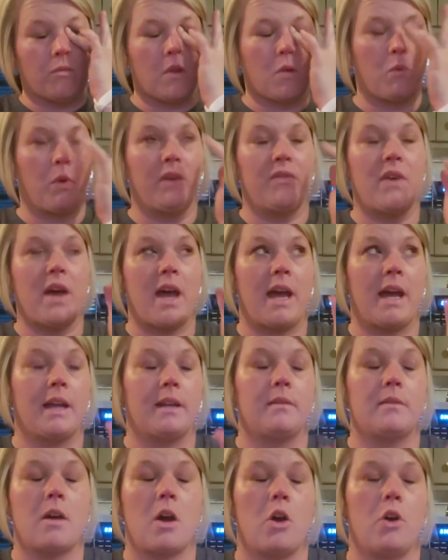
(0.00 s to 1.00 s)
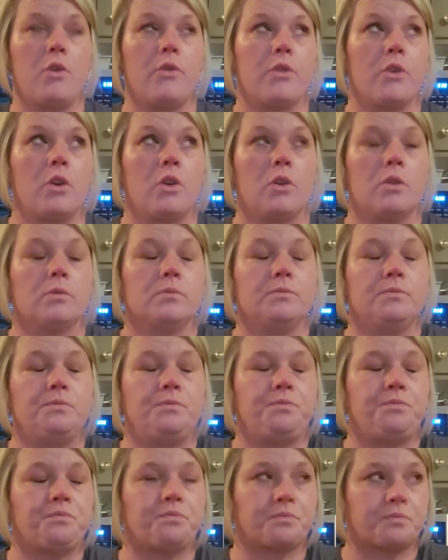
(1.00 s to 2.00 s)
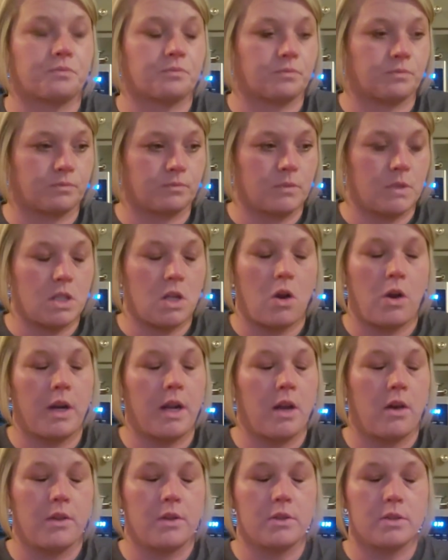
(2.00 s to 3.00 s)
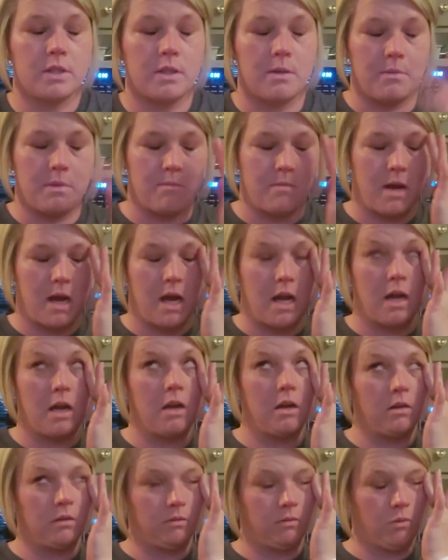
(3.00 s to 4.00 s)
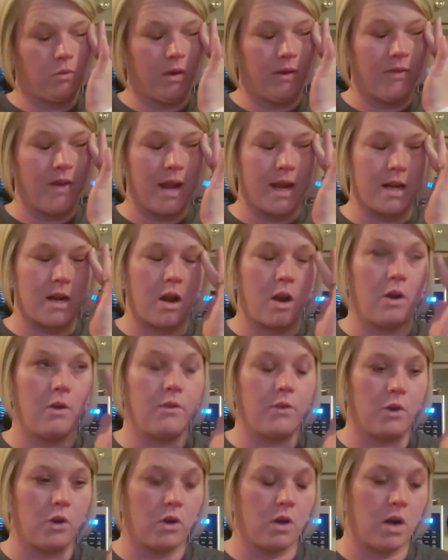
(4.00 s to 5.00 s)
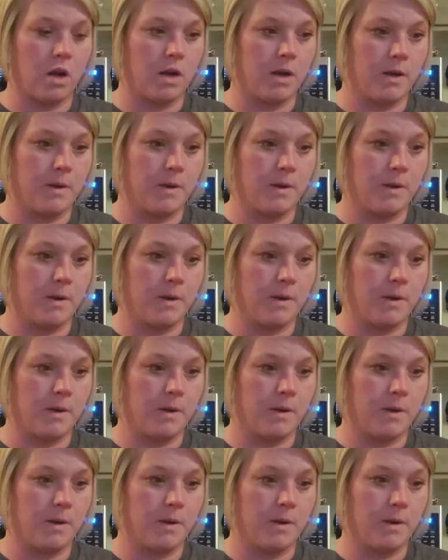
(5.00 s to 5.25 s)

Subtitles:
we've had over, sorry y'all, there's something in my eye. We've had over,